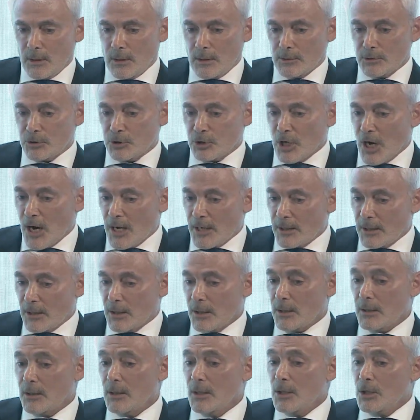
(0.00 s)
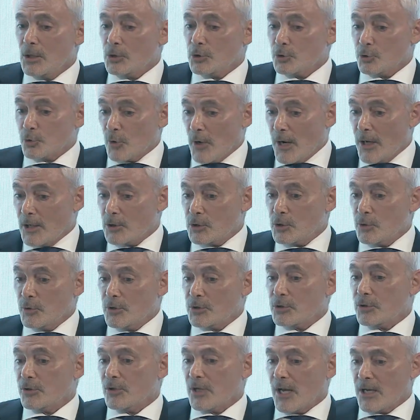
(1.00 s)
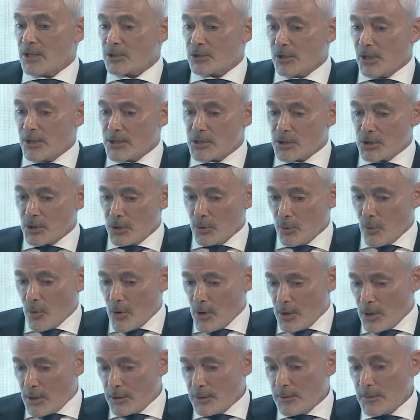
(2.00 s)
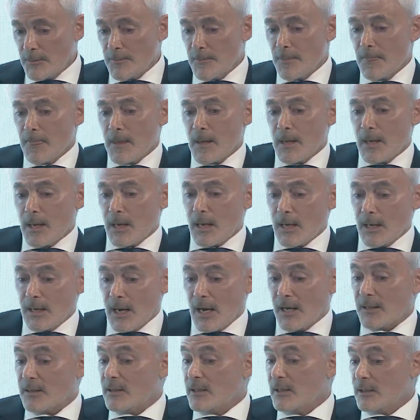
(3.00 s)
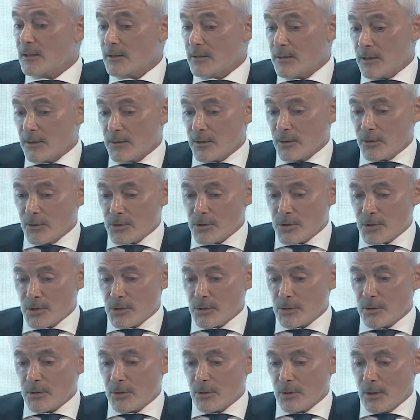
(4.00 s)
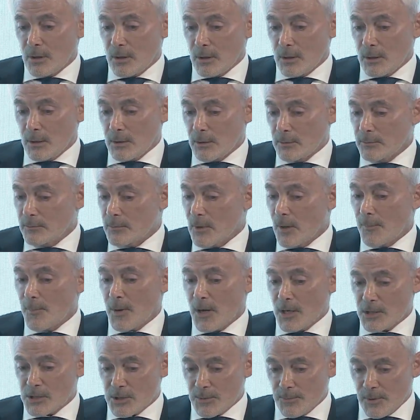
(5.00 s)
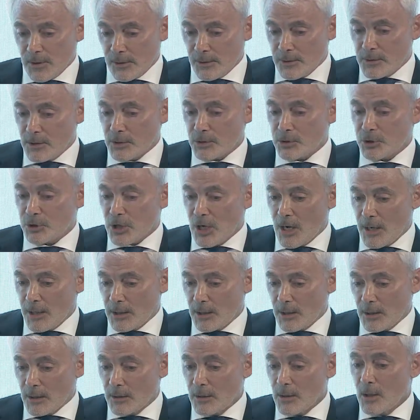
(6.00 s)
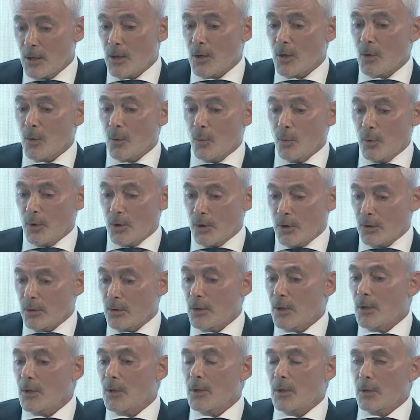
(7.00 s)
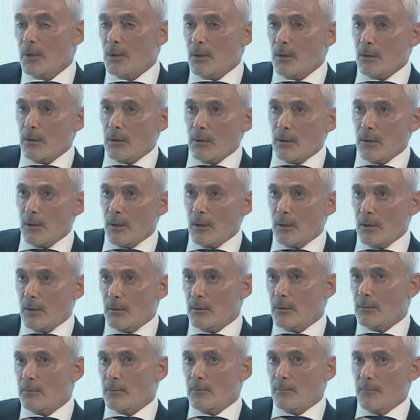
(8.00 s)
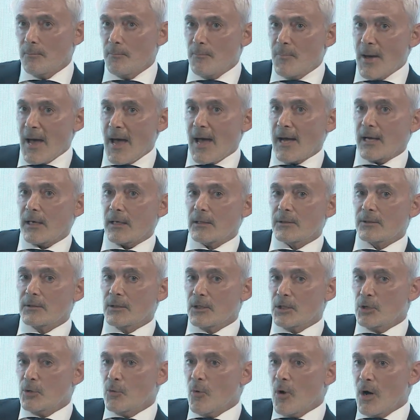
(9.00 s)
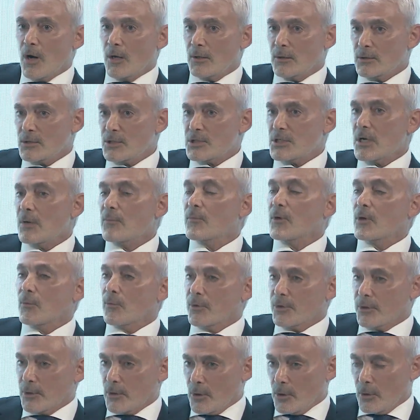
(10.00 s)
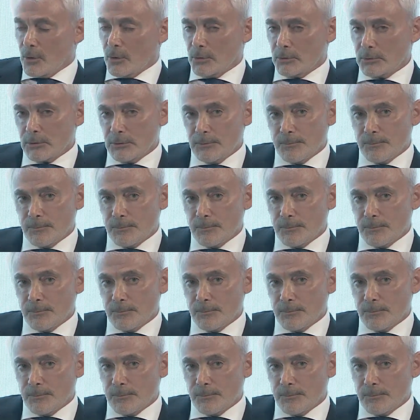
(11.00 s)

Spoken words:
China trying to internationalize the yuan, and I think that there's a possibility that China will back the yuan somewhat with gold.